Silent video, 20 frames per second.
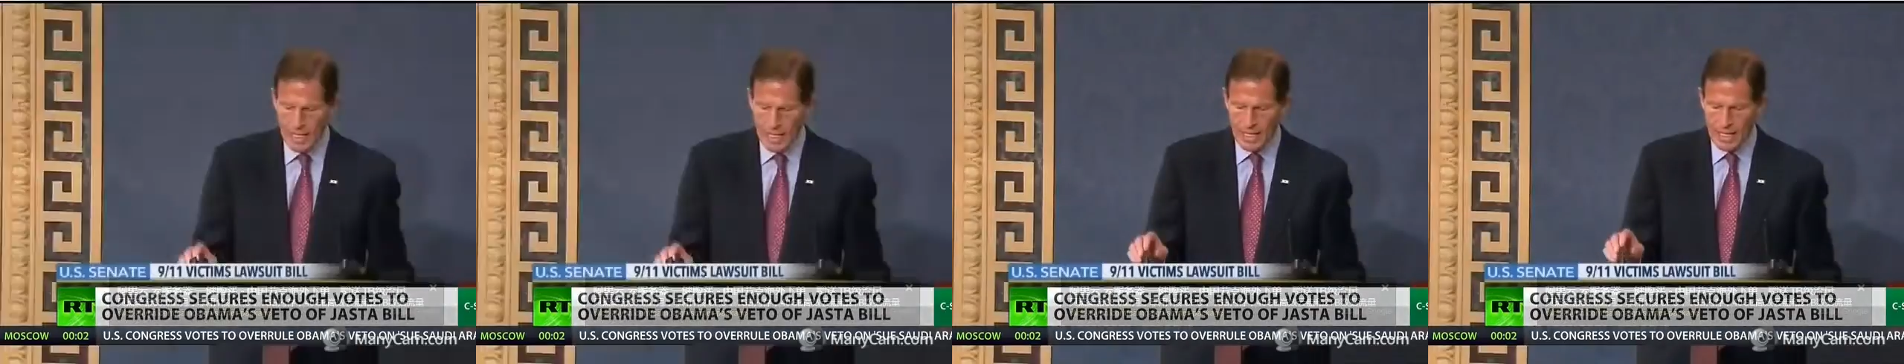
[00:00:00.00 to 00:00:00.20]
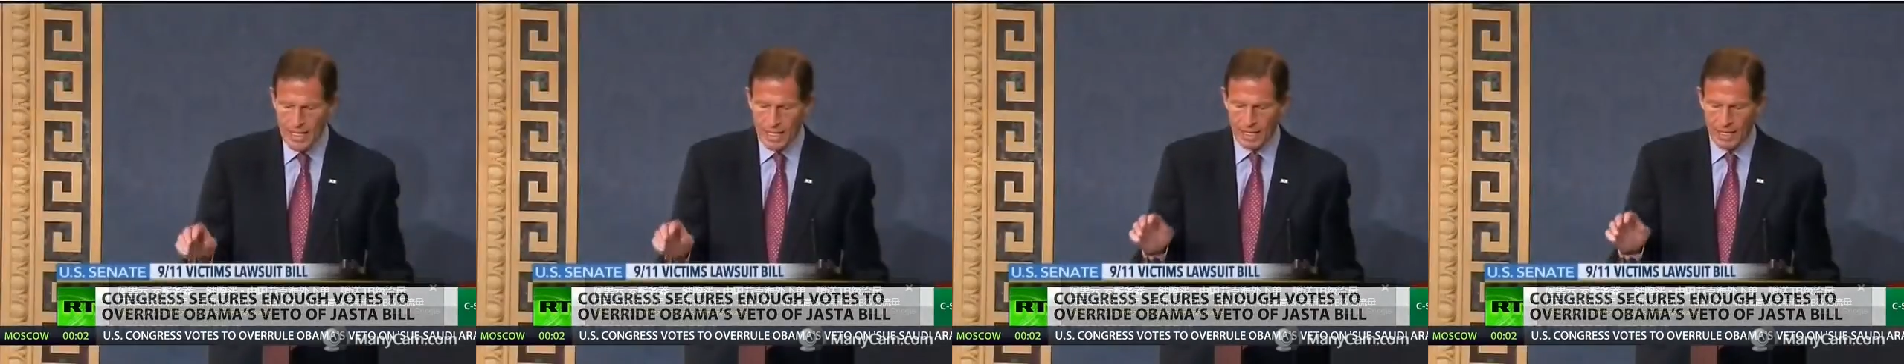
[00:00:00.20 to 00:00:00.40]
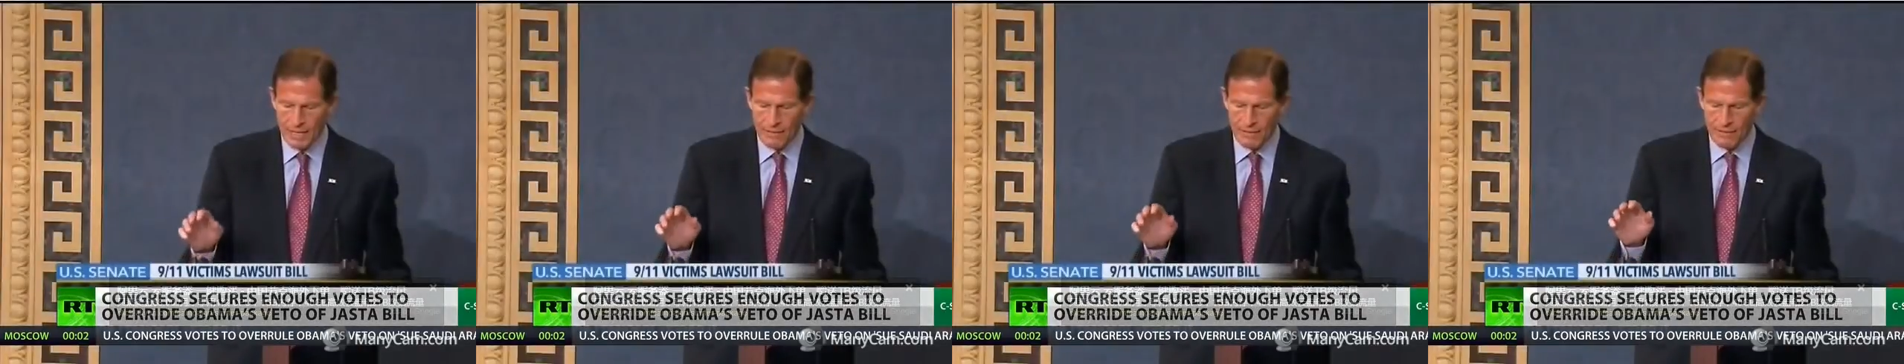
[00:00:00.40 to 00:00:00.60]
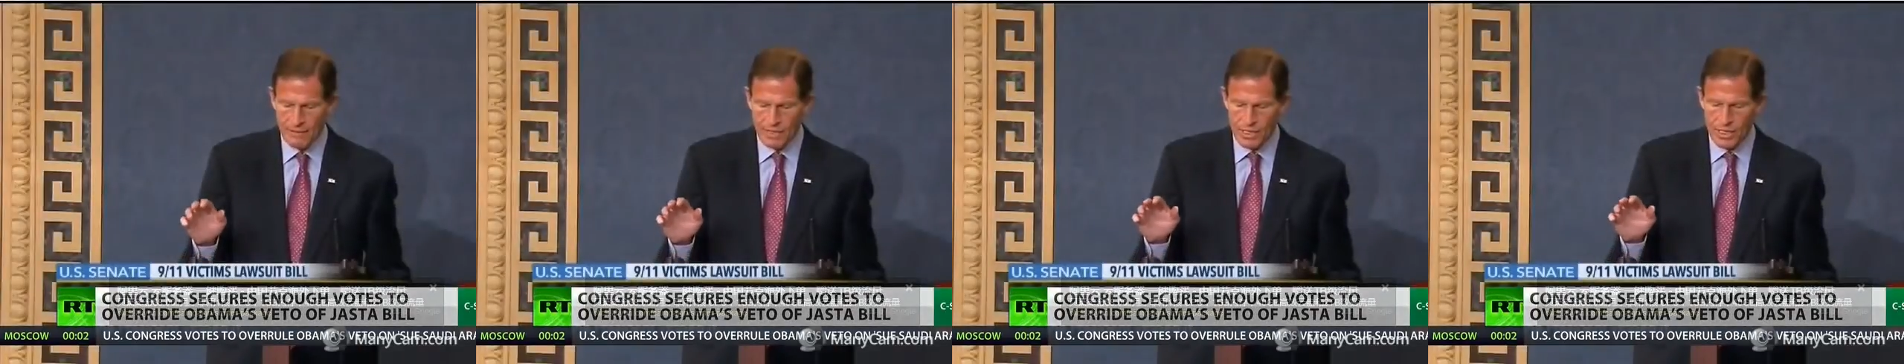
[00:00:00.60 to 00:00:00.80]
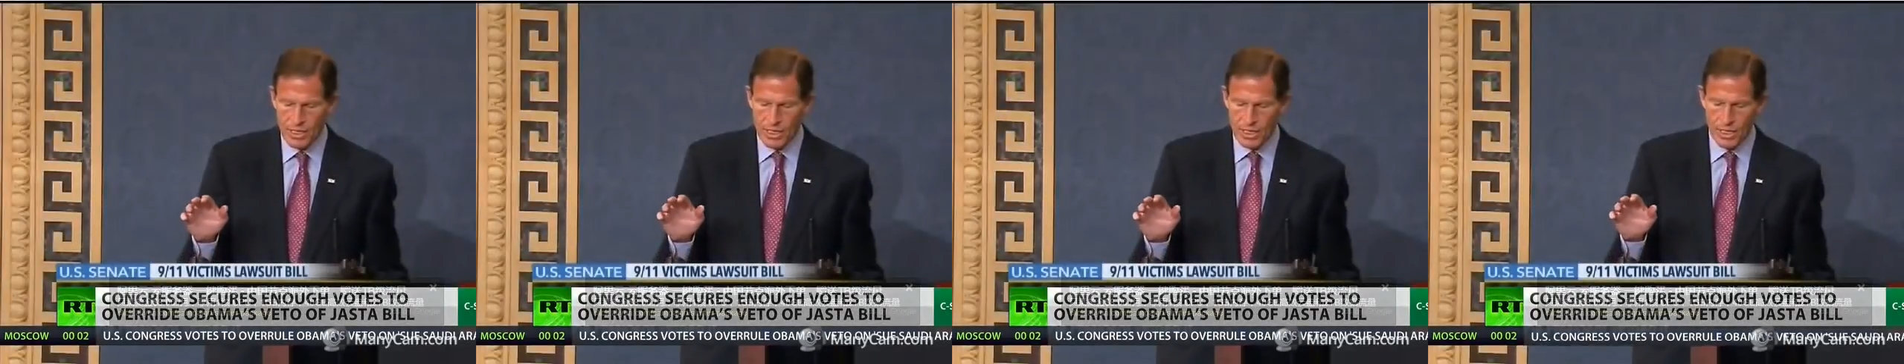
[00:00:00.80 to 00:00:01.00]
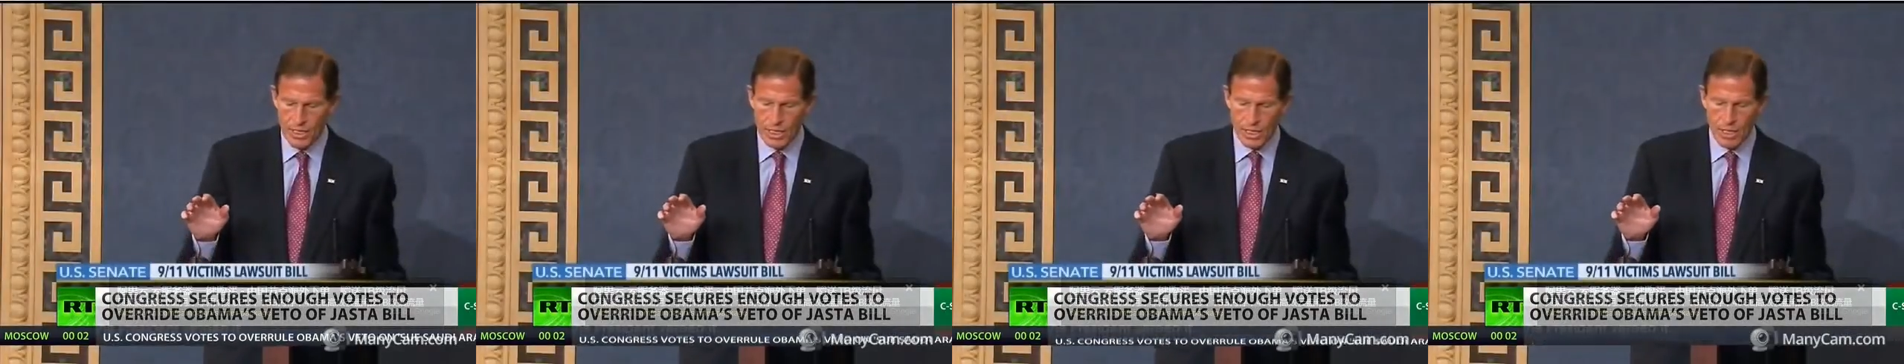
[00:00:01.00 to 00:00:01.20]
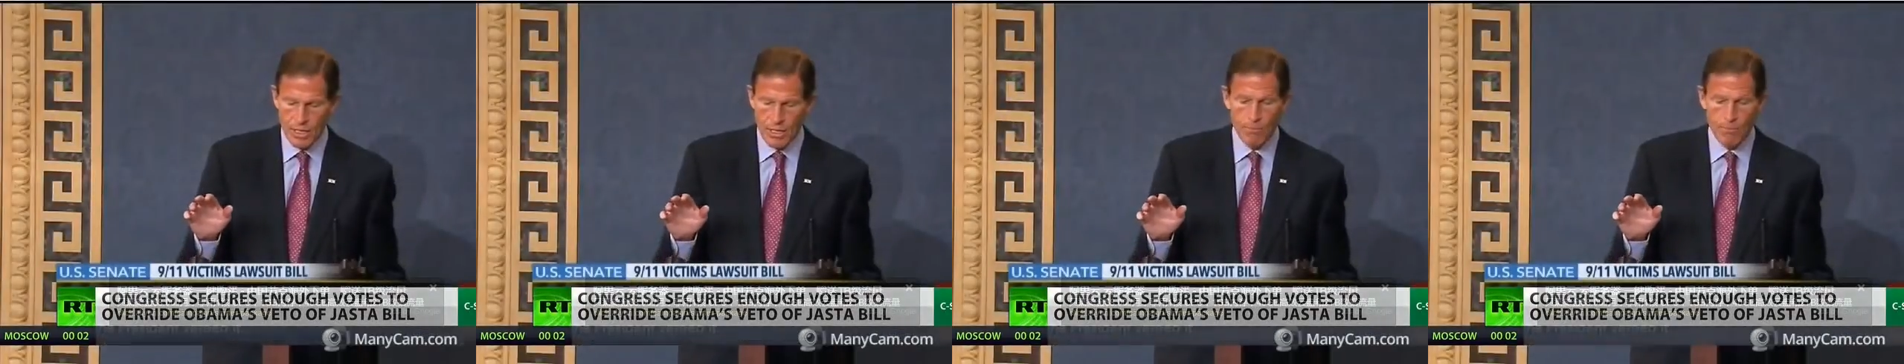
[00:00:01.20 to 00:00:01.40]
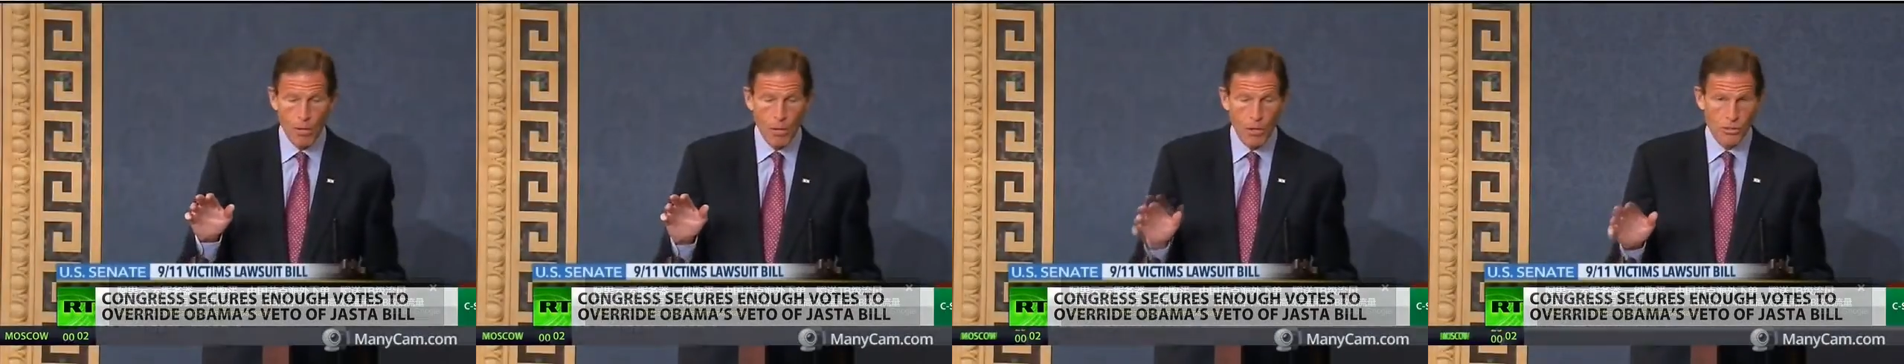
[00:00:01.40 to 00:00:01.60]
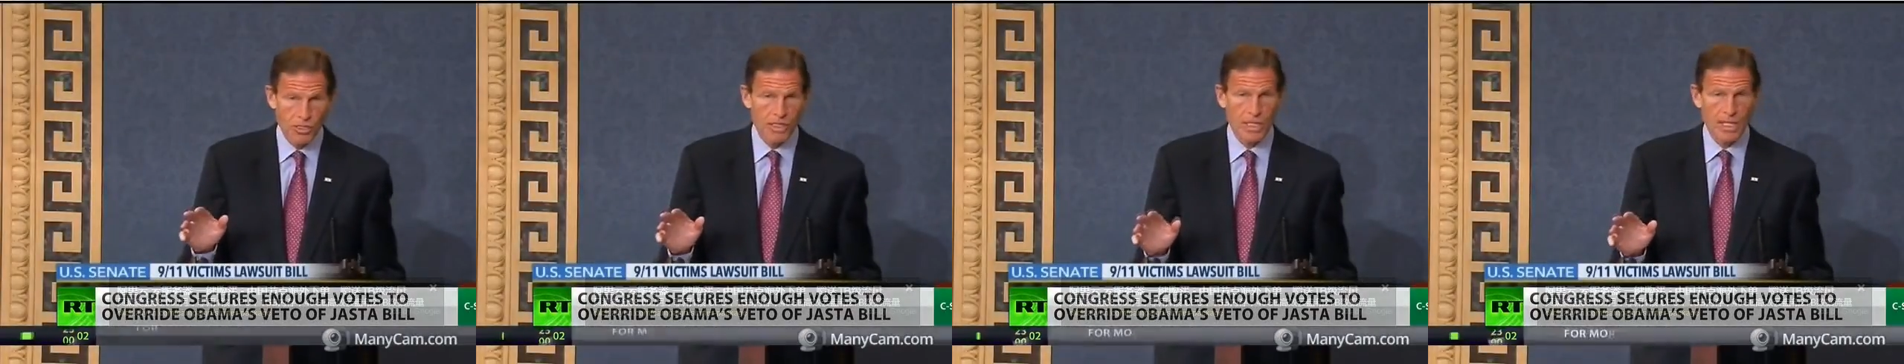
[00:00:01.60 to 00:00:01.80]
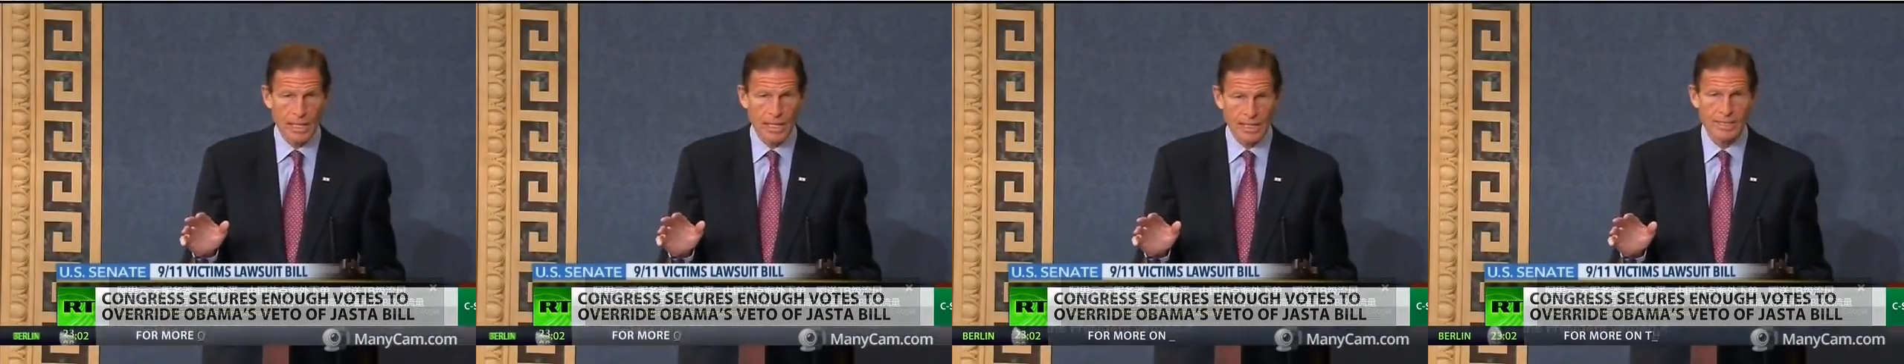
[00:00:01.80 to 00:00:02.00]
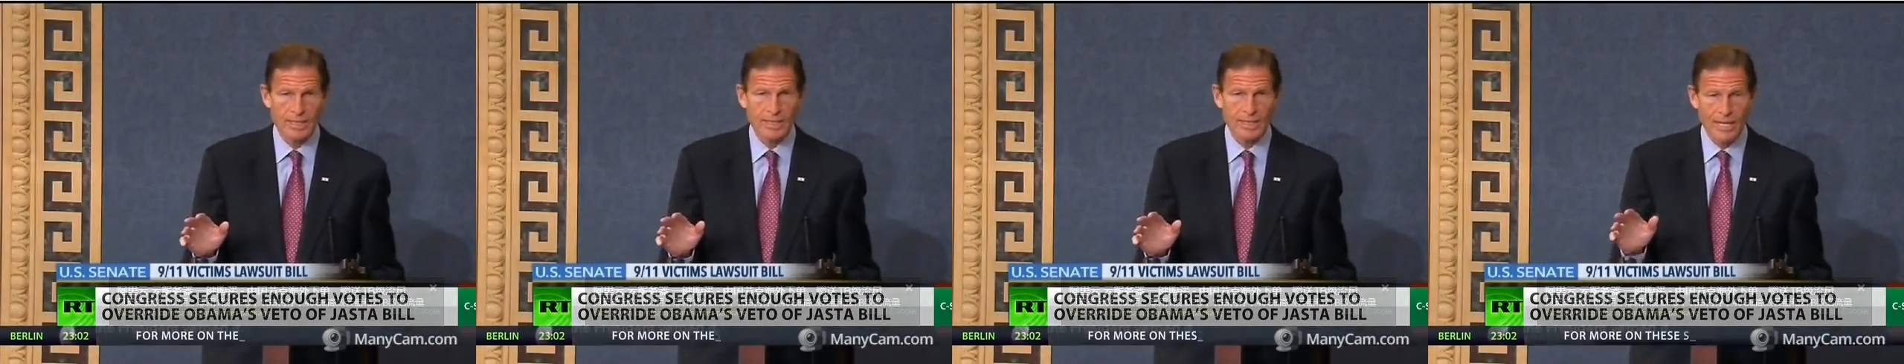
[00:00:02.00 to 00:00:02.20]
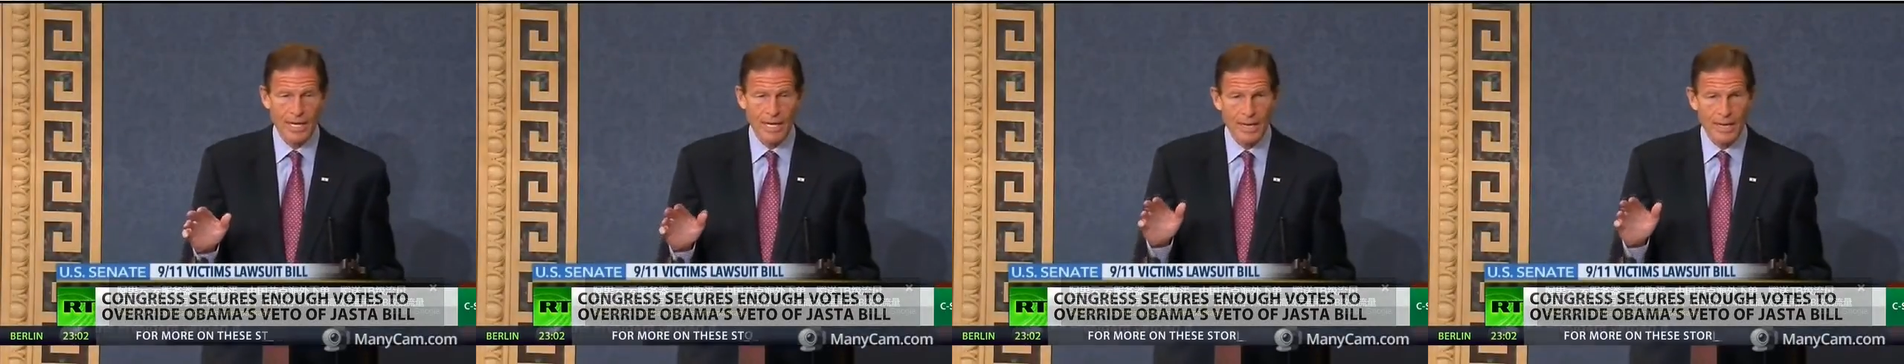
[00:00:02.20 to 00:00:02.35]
It gives both sides